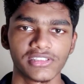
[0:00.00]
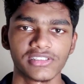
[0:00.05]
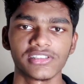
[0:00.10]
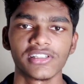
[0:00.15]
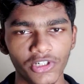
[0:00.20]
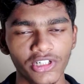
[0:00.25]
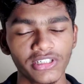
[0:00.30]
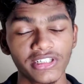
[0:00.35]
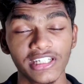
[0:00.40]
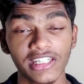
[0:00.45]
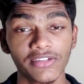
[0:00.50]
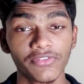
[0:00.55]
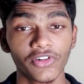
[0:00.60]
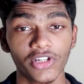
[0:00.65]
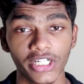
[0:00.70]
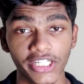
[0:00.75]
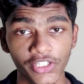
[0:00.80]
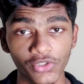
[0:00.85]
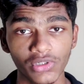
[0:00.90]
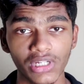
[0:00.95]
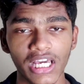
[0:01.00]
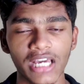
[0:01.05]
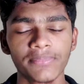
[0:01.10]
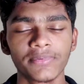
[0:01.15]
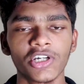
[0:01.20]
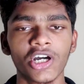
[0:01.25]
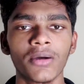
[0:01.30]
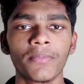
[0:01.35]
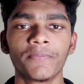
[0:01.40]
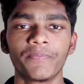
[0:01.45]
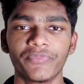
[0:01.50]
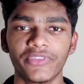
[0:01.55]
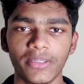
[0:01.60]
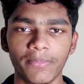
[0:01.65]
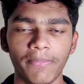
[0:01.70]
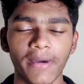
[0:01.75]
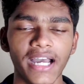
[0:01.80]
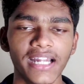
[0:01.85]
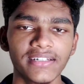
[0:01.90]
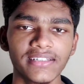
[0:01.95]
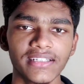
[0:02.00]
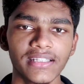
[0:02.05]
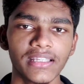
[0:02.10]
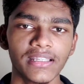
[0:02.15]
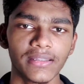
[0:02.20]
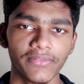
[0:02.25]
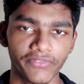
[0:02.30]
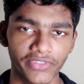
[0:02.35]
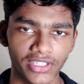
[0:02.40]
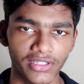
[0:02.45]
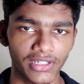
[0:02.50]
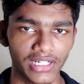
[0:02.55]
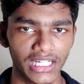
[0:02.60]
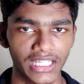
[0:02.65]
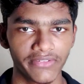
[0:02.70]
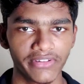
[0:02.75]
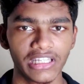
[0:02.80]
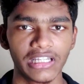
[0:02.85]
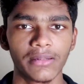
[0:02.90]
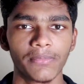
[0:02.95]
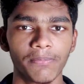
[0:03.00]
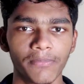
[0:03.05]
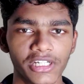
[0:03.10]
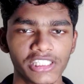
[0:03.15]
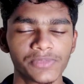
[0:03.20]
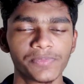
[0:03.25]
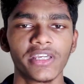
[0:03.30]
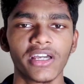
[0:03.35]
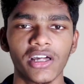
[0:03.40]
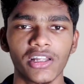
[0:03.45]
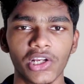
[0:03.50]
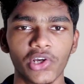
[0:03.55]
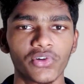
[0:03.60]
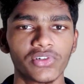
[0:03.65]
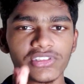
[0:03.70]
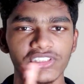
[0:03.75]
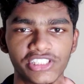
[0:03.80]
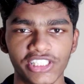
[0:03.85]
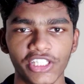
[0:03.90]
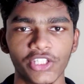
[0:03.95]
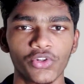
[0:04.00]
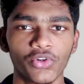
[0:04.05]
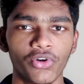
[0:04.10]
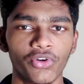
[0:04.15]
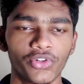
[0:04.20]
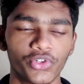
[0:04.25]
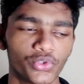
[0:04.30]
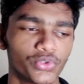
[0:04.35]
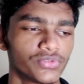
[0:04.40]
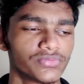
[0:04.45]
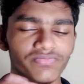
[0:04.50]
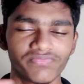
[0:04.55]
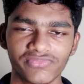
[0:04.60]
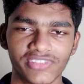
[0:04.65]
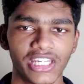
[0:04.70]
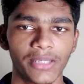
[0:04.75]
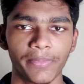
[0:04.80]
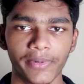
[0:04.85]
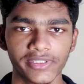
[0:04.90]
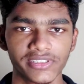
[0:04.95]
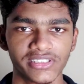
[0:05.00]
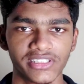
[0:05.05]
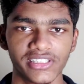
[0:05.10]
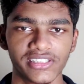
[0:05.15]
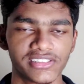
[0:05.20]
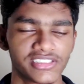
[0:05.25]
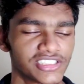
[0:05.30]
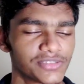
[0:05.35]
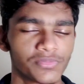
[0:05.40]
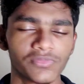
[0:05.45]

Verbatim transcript: And importantly, for a new laptop, the battery wear level must be around 0 to 3 percentage.